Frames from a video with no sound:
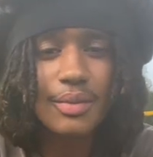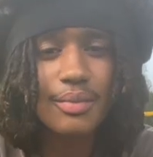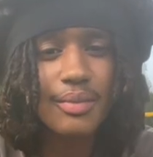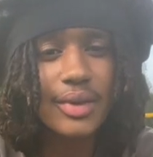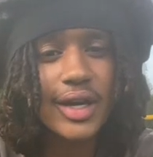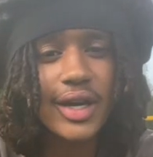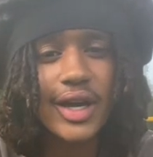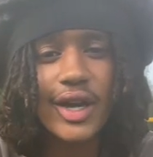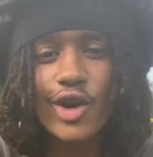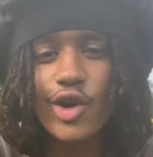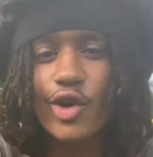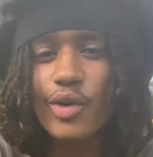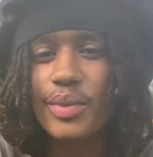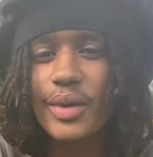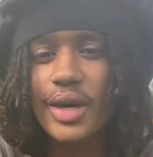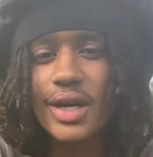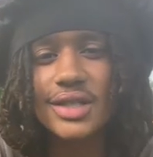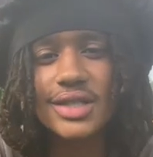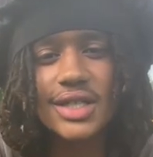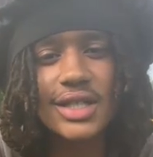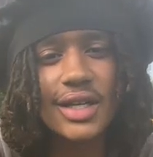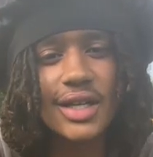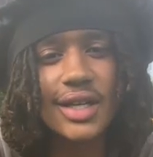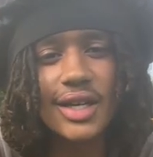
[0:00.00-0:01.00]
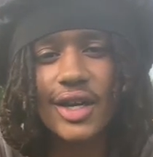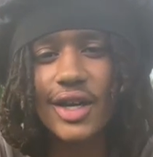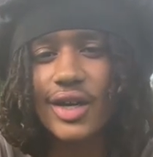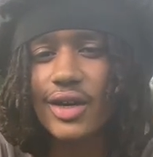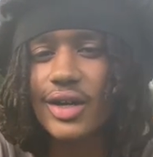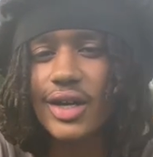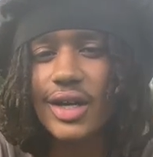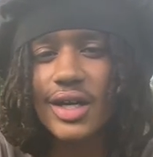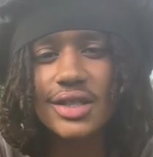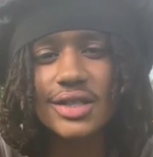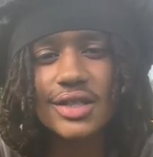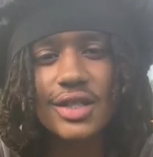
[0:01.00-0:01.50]
But yeah, I hope y'all taking care
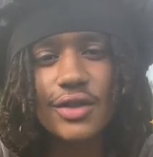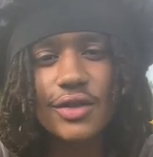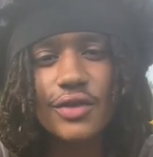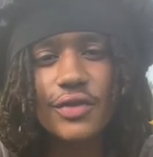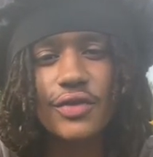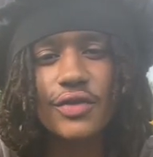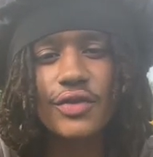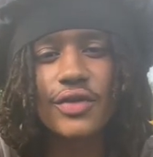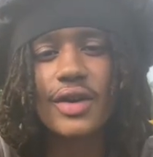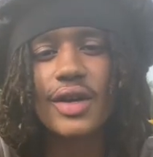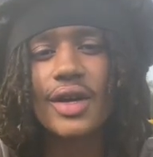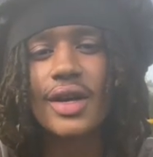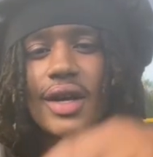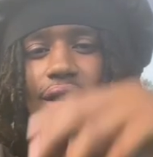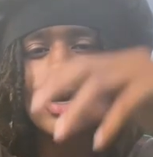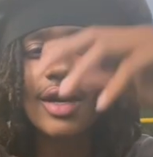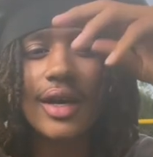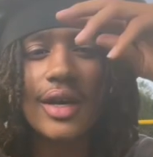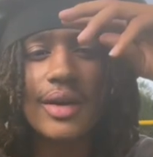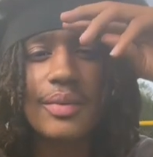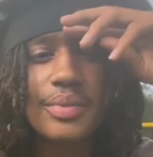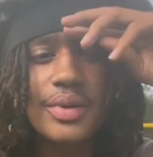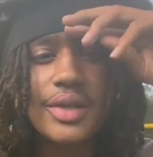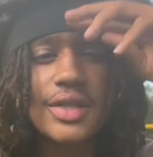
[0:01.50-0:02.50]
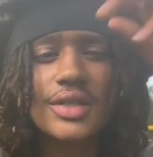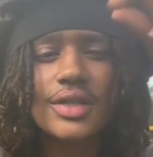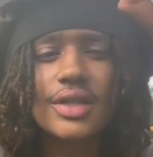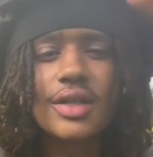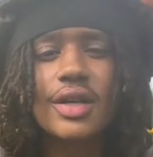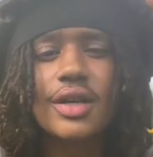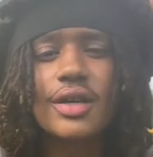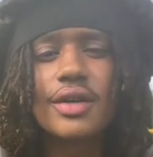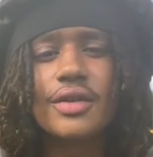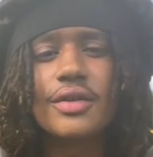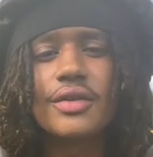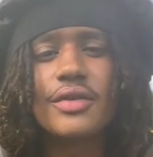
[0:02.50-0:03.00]
of yourself, and peace and
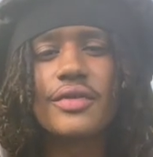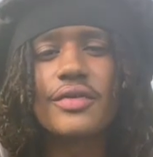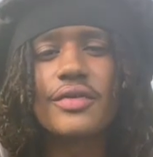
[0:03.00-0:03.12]
love.